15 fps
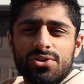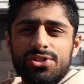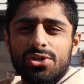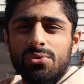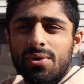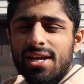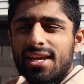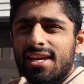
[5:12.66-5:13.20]

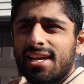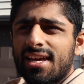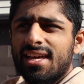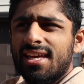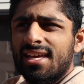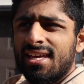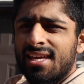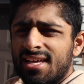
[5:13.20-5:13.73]
do we
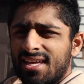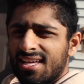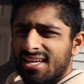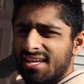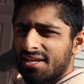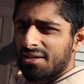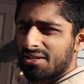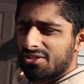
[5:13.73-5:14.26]

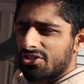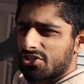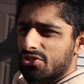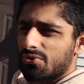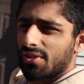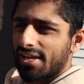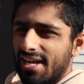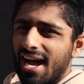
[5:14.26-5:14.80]
just
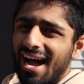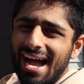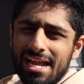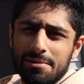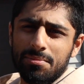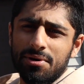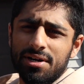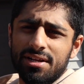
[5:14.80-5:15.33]
do like
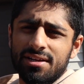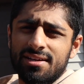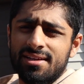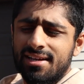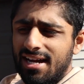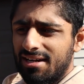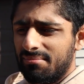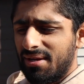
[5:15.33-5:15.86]
hybrid,
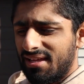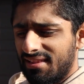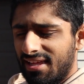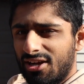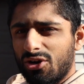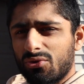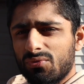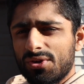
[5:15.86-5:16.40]
kind of make it
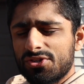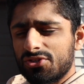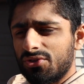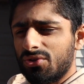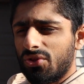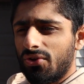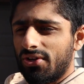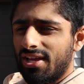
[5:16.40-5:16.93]
like
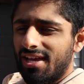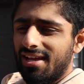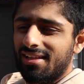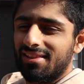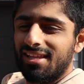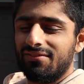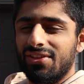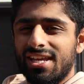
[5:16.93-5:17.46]
original
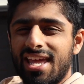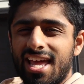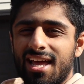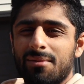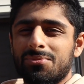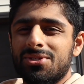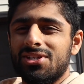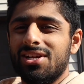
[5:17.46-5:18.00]
looking, leave the
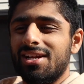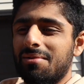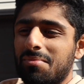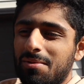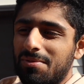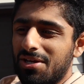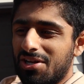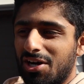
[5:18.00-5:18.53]
cams in it, and
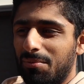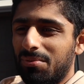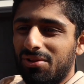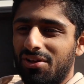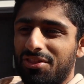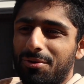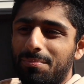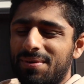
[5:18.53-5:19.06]
maybe a
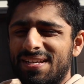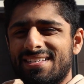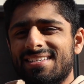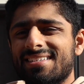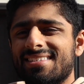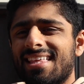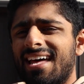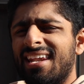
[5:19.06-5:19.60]
couple other
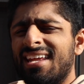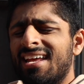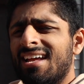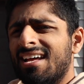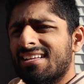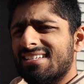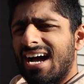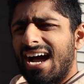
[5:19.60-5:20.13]
pieces that
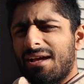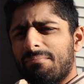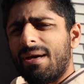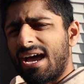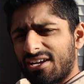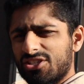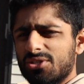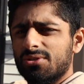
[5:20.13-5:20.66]
tie
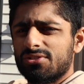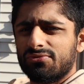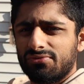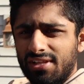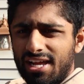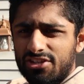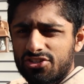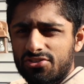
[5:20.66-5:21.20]
back to its
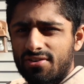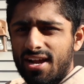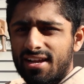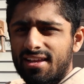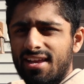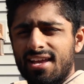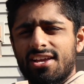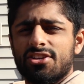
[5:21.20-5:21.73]
flat
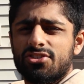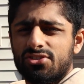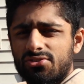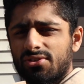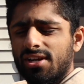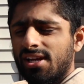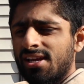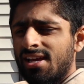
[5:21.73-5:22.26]
track
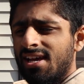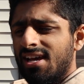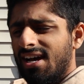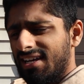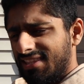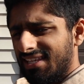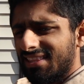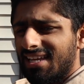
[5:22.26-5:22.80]
history?
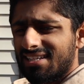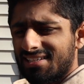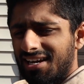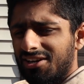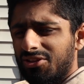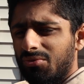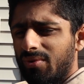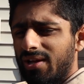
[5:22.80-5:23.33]
I think that's
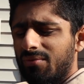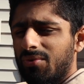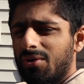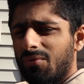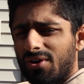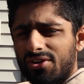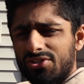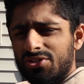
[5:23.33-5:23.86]
kind of the way we
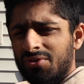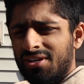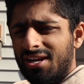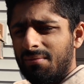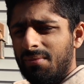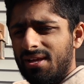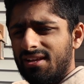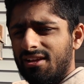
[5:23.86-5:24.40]
want to do it,
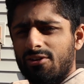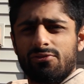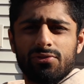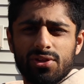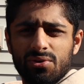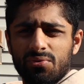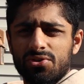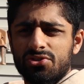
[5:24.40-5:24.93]
not making it
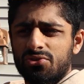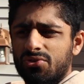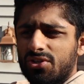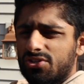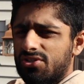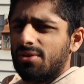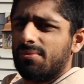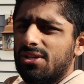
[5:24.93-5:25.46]
fully original,
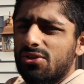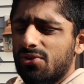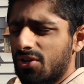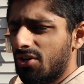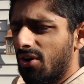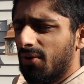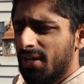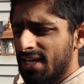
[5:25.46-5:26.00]
because I mean you can
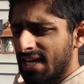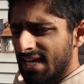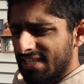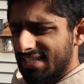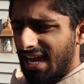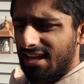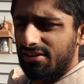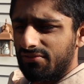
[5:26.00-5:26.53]
go
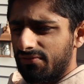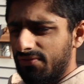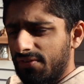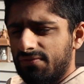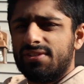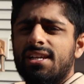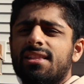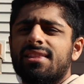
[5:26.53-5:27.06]

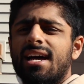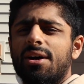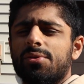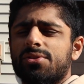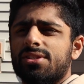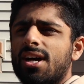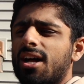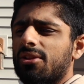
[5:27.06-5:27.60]

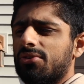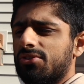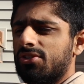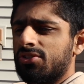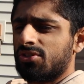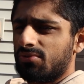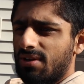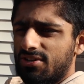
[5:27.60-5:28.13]
$10,000–$15,000
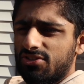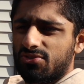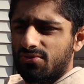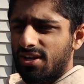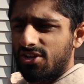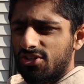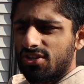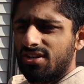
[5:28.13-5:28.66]
into
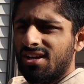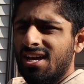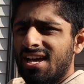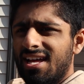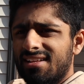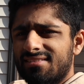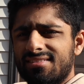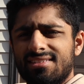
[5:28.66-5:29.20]
restoration
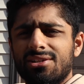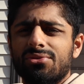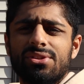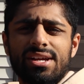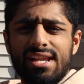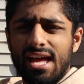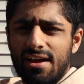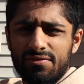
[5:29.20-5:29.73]
and still
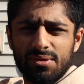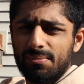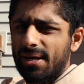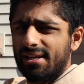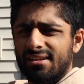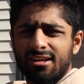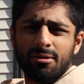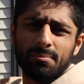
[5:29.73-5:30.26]
not have the
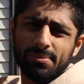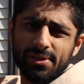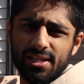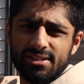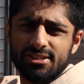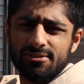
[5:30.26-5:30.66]
bike complete.